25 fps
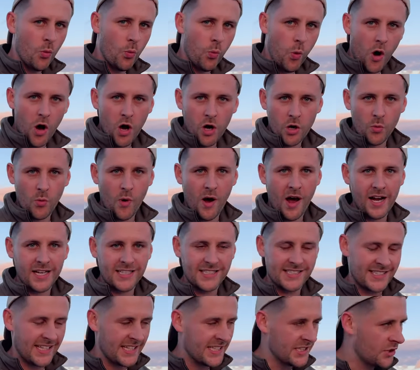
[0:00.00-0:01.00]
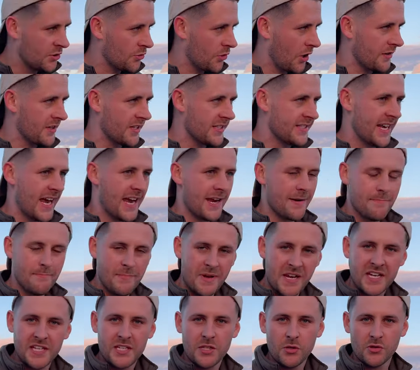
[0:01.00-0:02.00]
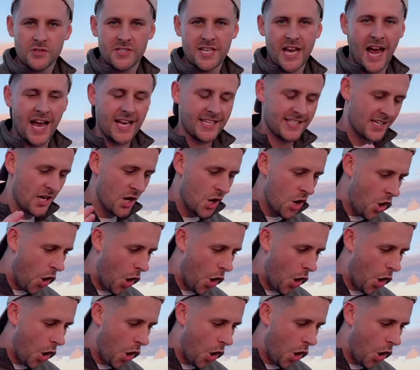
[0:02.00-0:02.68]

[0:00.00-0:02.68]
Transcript: work-wise, things throughout the day, medial tasks,